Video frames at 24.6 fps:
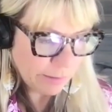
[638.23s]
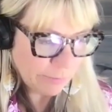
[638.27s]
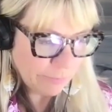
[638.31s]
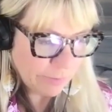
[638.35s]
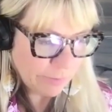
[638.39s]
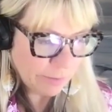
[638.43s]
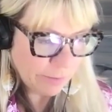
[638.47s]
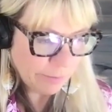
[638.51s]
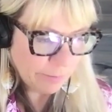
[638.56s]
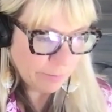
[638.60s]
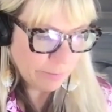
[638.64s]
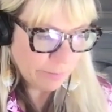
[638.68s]
Give
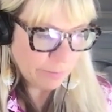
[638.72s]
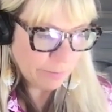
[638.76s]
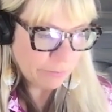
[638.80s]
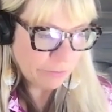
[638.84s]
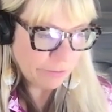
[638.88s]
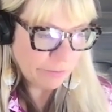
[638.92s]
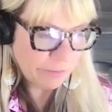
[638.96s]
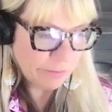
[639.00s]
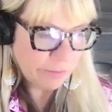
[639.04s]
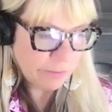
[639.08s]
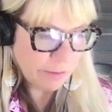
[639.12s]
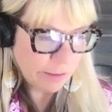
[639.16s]
us
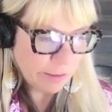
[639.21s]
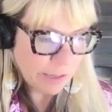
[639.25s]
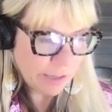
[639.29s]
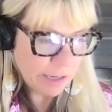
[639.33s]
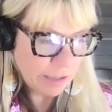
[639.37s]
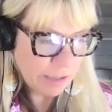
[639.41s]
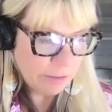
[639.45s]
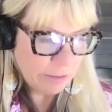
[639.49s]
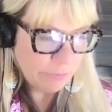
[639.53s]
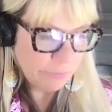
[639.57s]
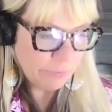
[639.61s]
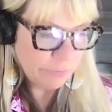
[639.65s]
just the
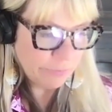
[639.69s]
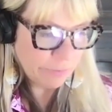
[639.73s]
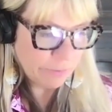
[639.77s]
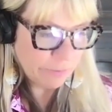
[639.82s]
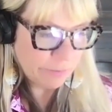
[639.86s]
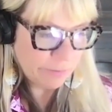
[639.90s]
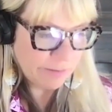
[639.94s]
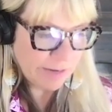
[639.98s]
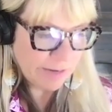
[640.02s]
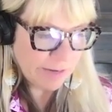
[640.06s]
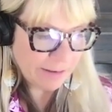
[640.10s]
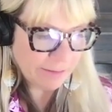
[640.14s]
kind of
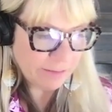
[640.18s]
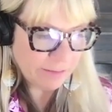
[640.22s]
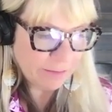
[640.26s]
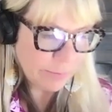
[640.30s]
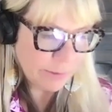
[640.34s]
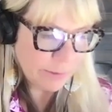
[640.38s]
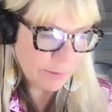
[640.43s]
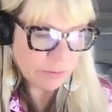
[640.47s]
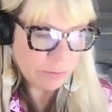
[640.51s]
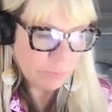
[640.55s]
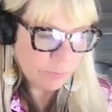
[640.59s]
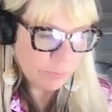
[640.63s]
stats
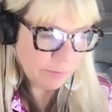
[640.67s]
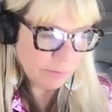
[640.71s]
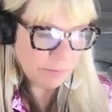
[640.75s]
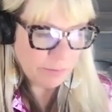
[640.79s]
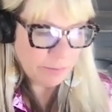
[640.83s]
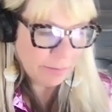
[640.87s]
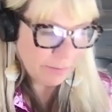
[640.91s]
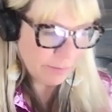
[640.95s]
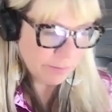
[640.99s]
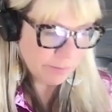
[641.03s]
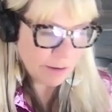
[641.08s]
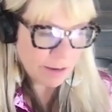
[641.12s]
about the
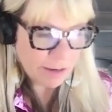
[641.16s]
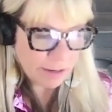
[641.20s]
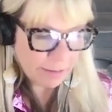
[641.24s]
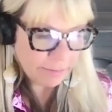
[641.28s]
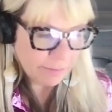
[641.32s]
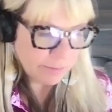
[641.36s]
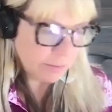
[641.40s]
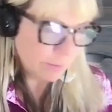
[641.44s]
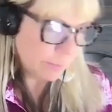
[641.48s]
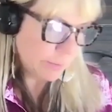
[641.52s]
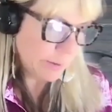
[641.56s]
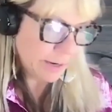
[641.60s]
business
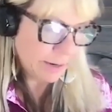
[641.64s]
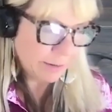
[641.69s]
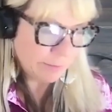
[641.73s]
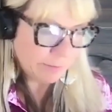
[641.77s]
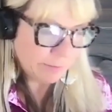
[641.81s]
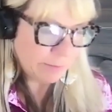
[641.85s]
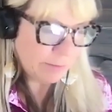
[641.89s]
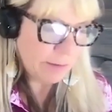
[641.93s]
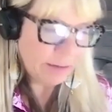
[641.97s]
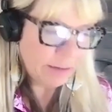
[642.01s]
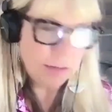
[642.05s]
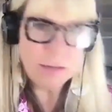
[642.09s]
size,
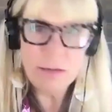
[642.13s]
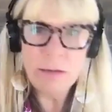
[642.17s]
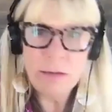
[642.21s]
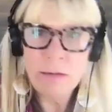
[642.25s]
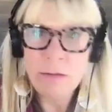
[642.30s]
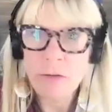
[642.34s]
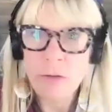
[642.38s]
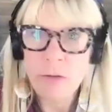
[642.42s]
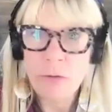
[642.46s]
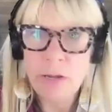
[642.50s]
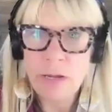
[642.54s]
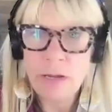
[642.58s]

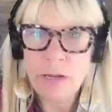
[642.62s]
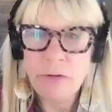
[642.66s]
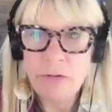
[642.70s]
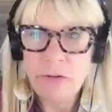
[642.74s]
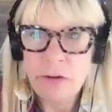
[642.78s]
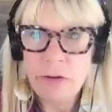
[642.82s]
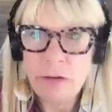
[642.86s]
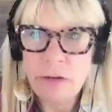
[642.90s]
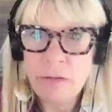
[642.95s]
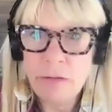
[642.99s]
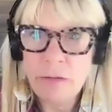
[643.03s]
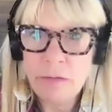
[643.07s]
capacity,
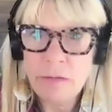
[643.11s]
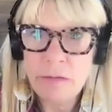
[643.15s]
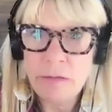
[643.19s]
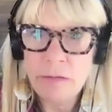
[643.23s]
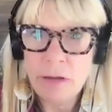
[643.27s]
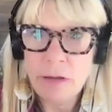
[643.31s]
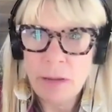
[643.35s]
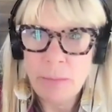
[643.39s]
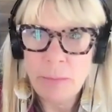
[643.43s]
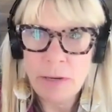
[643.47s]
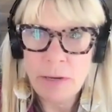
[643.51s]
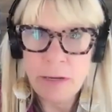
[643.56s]
locations,
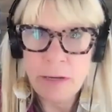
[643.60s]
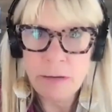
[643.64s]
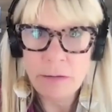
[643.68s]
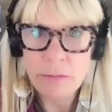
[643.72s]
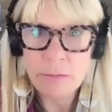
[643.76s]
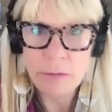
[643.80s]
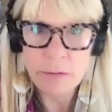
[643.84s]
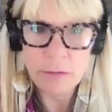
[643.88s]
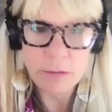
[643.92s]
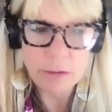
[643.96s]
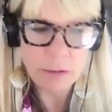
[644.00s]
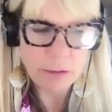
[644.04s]
how
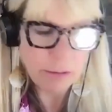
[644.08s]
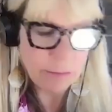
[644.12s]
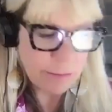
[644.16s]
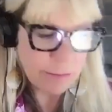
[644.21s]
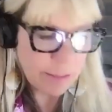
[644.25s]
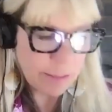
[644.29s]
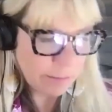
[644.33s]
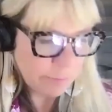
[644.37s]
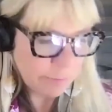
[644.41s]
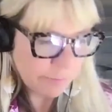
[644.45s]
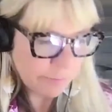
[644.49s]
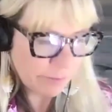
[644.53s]
many, you know, all of
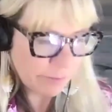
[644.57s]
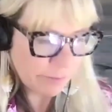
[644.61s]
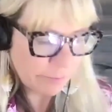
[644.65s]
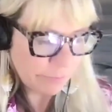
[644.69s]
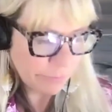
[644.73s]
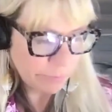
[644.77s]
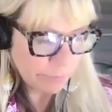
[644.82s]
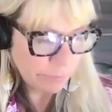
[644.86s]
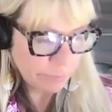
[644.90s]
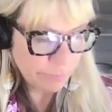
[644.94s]
that stuff.